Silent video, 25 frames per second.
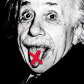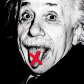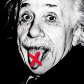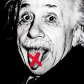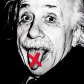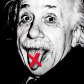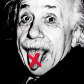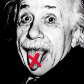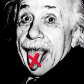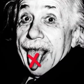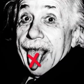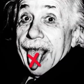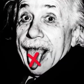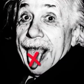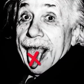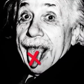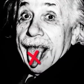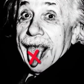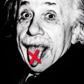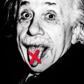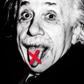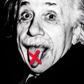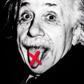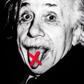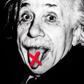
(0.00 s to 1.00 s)
of the picture.
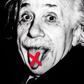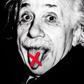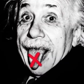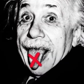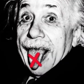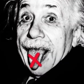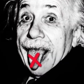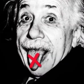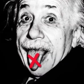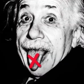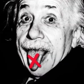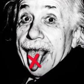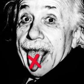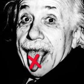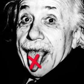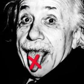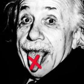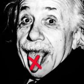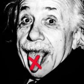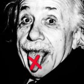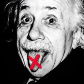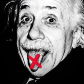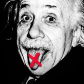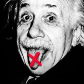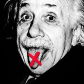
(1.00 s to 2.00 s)

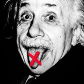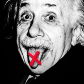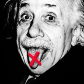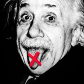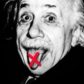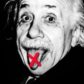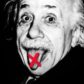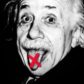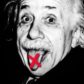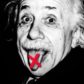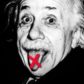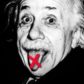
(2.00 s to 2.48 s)
Again, the